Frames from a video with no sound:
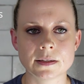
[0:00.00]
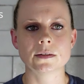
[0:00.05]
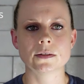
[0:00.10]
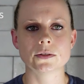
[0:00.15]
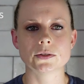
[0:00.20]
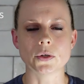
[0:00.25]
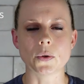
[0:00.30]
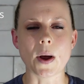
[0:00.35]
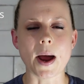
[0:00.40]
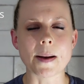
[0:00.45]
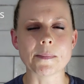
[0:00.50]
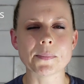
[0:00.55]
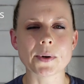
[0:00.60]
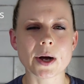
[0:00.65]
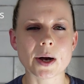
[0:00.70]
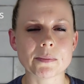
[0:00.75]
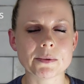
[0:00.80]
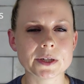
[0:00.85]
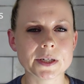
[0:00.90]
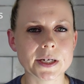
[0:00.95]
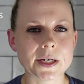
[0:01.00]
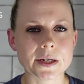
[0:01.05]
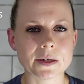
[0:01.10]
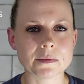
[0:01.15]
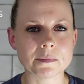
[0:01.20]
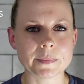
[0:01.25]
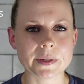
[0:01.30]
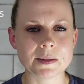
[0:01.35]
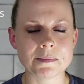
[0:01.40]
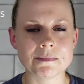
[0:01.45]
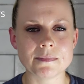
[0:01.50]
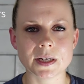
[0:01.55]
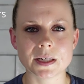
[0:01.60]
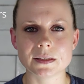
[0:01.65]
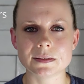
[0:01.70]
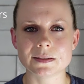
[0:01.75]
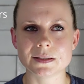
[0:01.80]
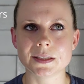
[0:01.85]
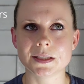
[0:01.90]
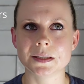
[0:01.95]
So I'm probably going to be
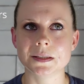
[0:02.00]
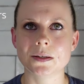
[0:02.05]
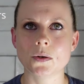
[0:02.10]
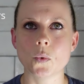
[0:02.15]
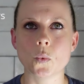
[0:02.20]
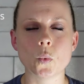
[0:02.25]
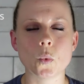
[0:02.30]
mixing